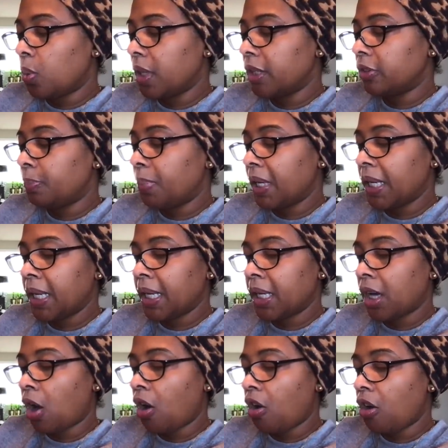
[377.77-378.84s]
was
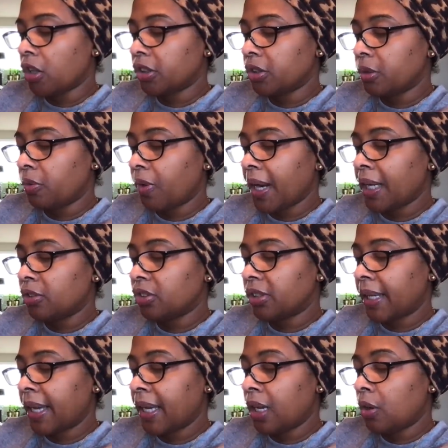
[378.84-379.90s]
being hawked around
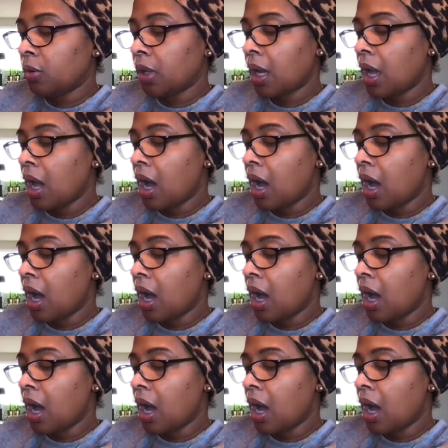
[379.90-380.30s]
town,